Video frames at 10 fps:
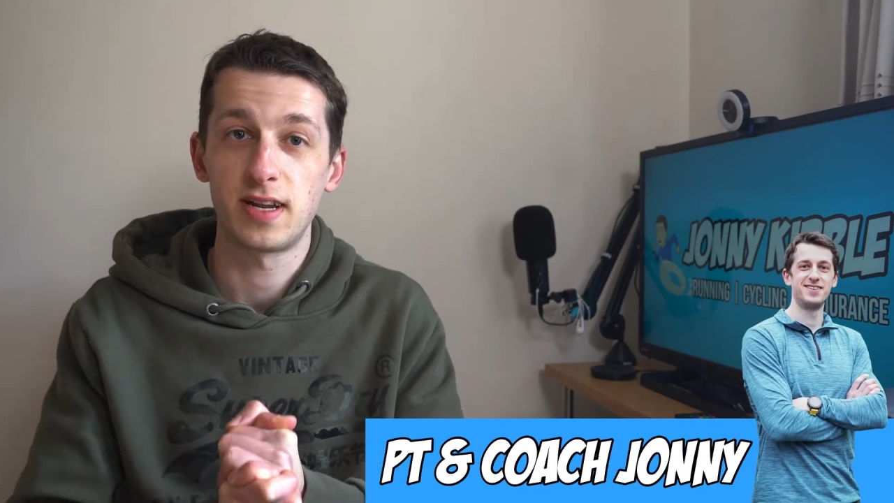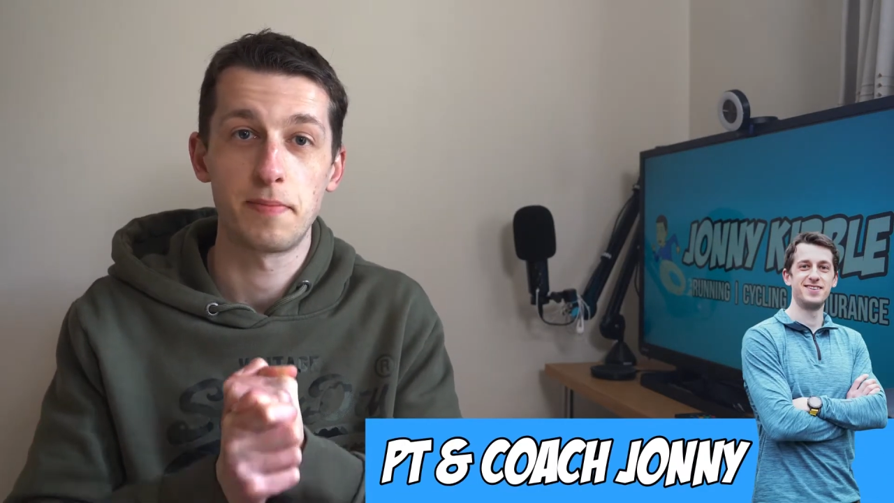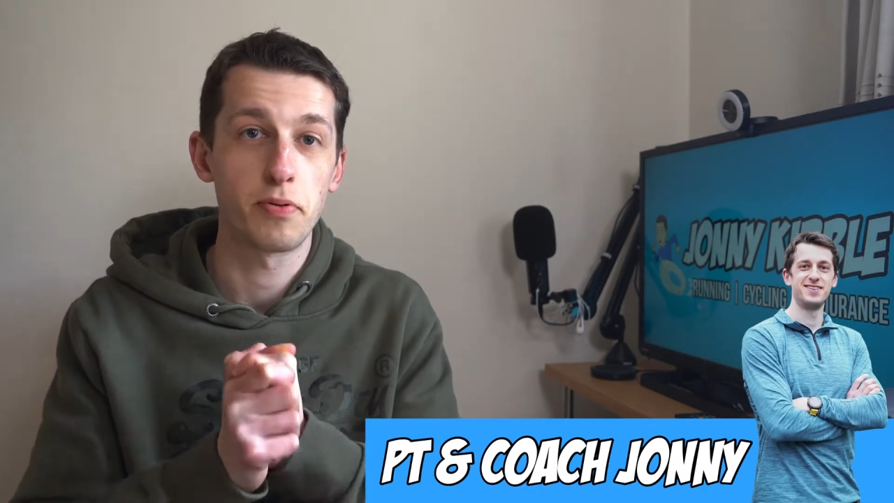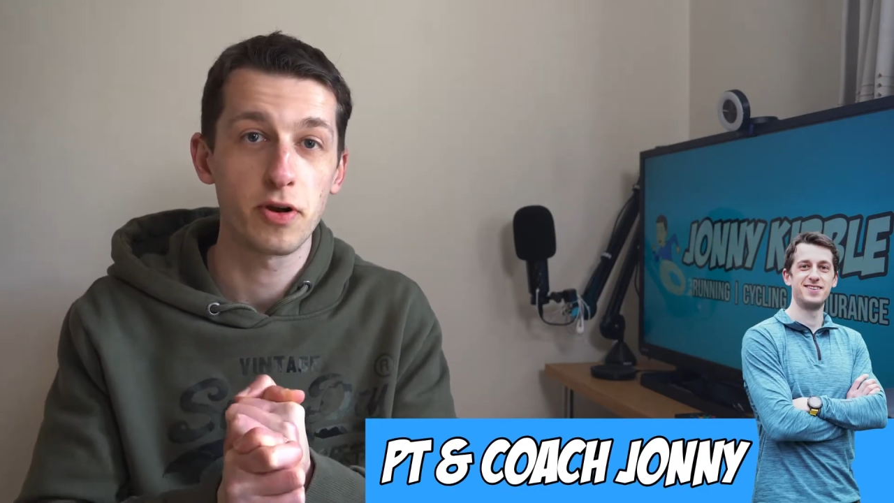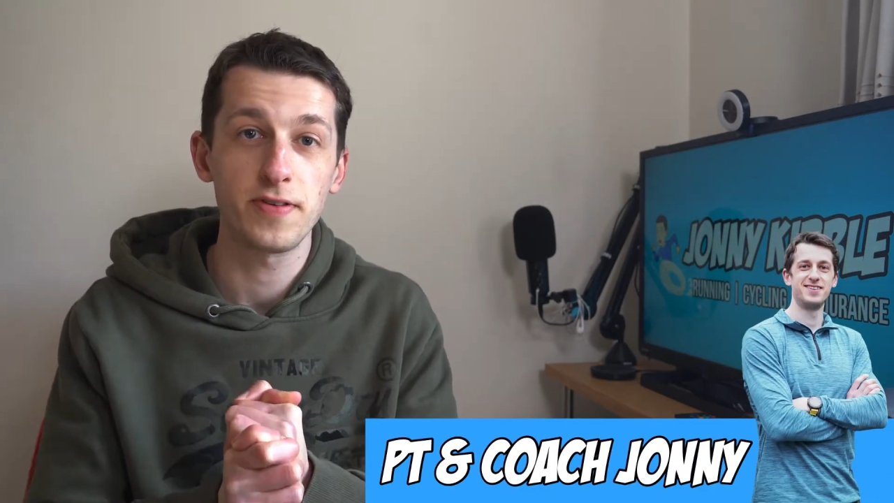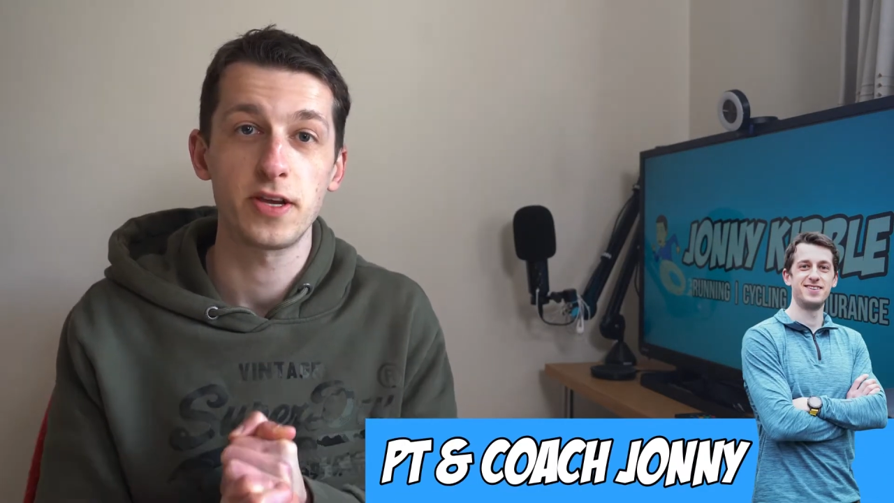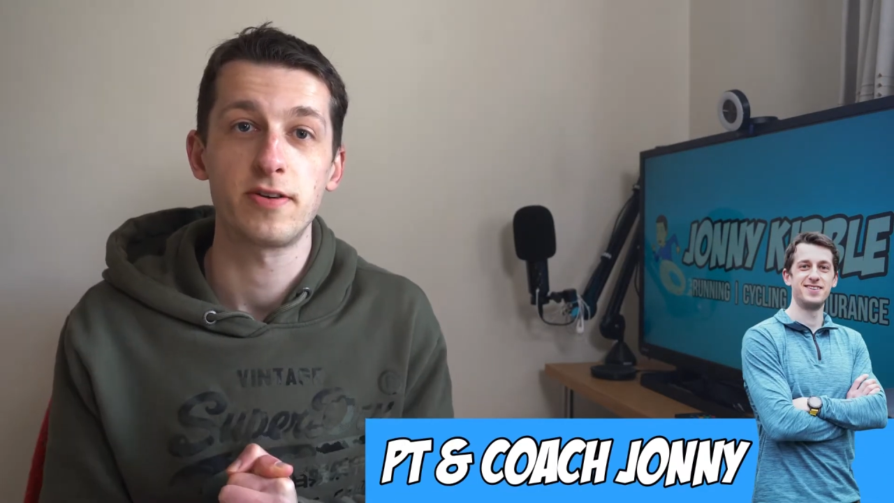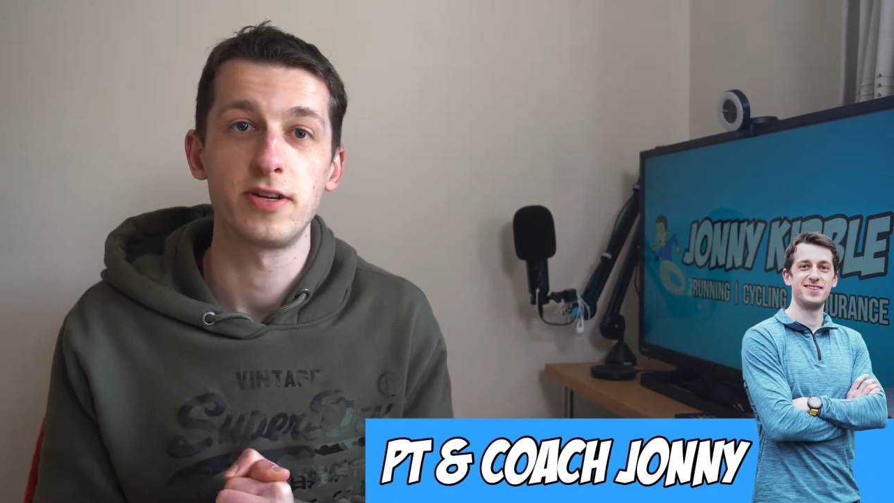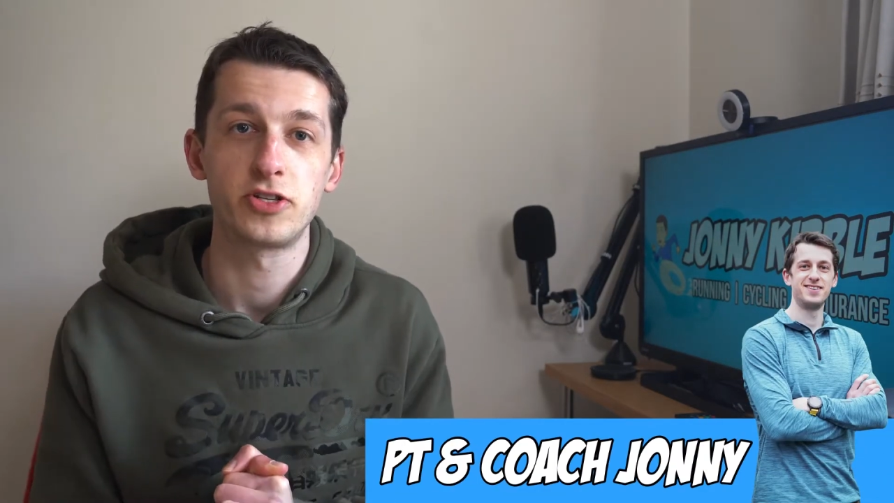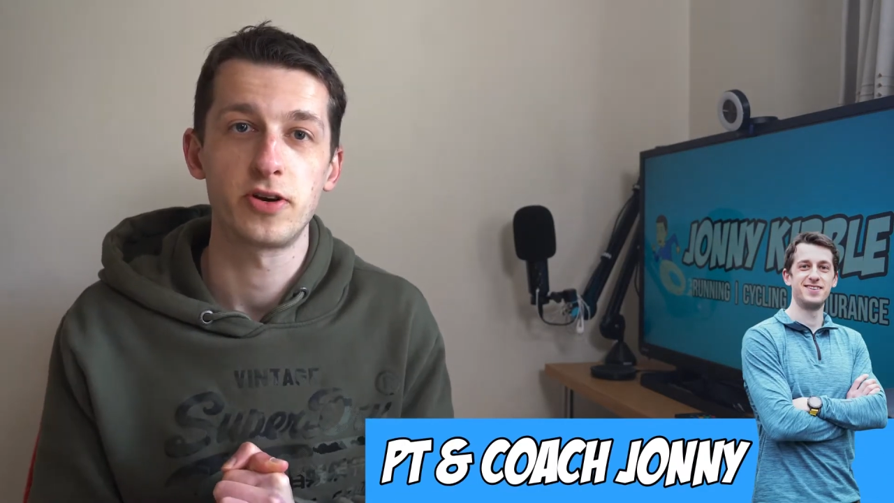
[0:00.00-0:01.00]
and improving
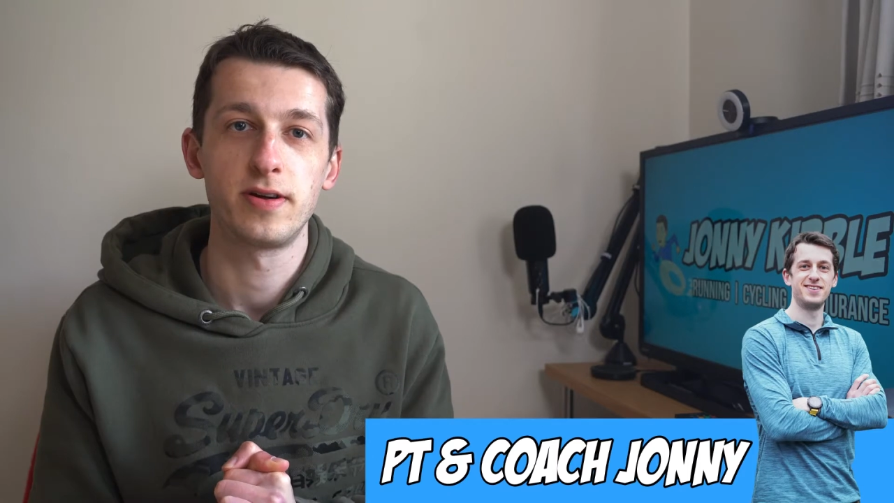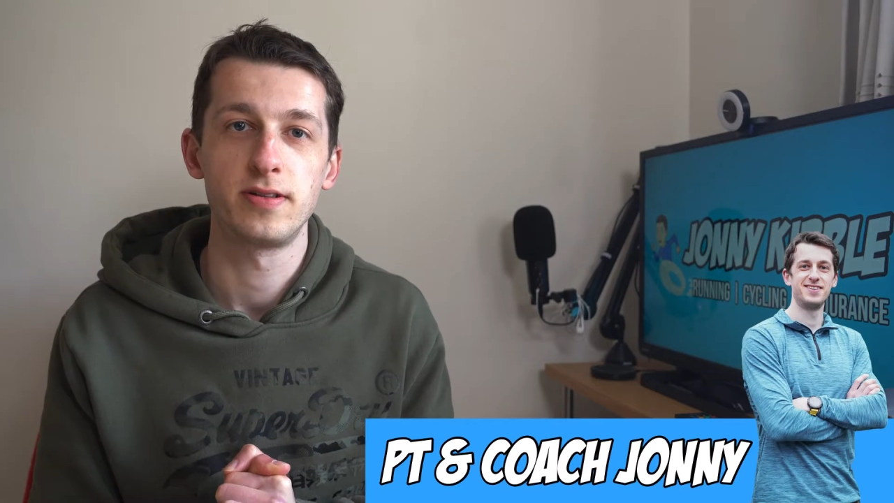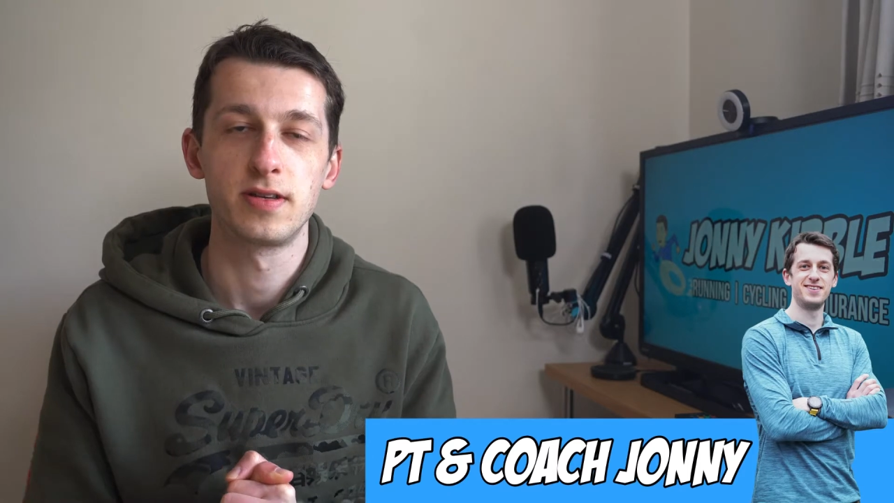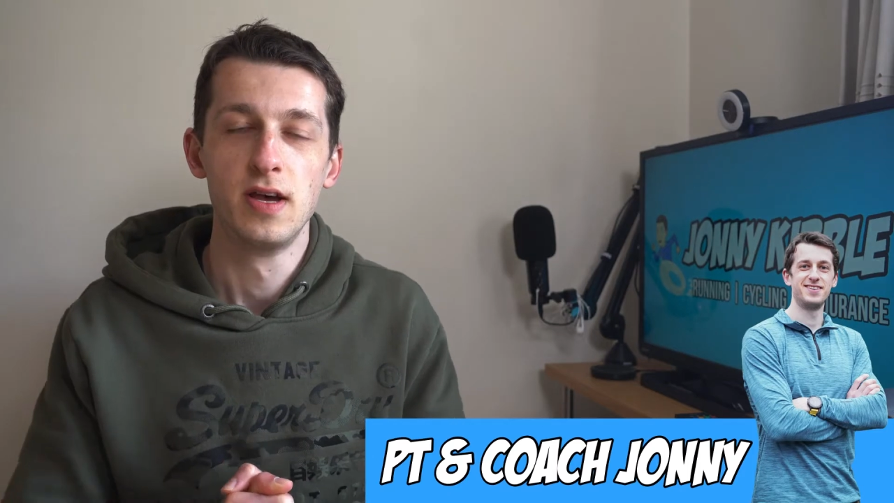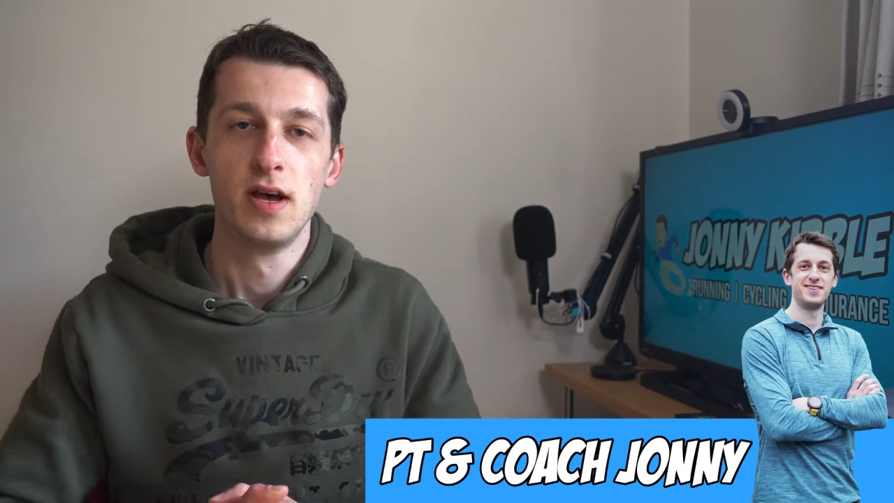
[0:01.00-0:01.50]
your endurance